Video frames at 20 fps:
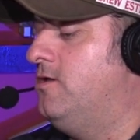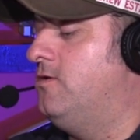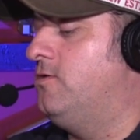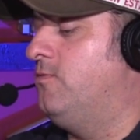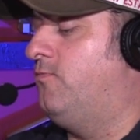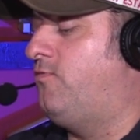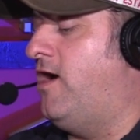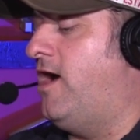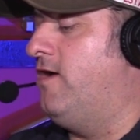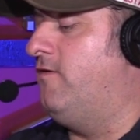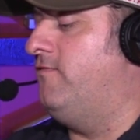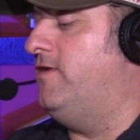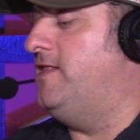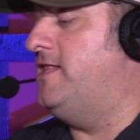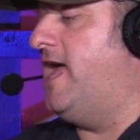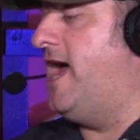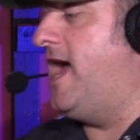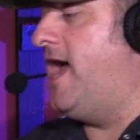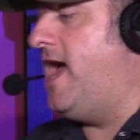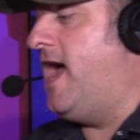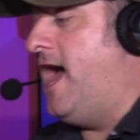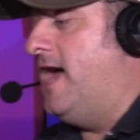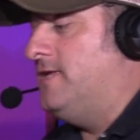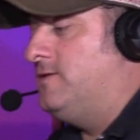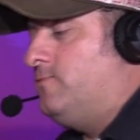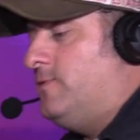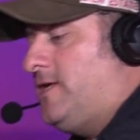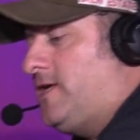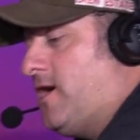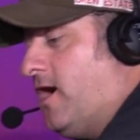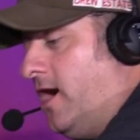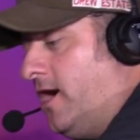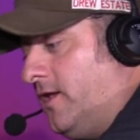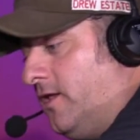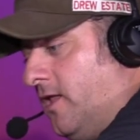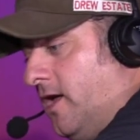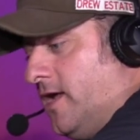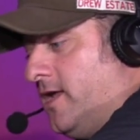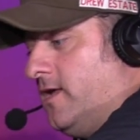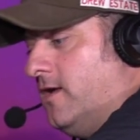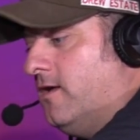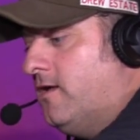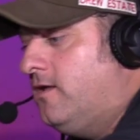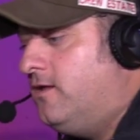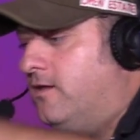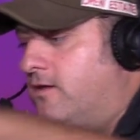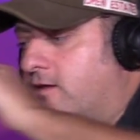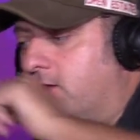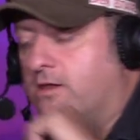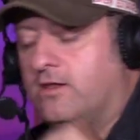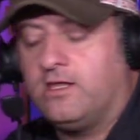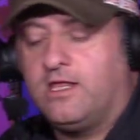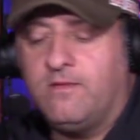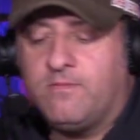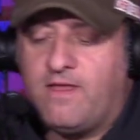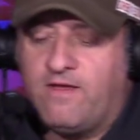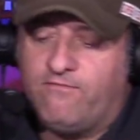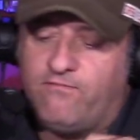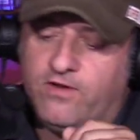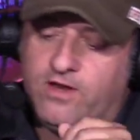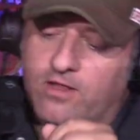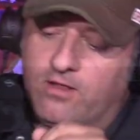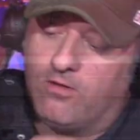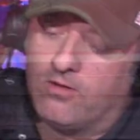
probably read that as we cut and light and keep that video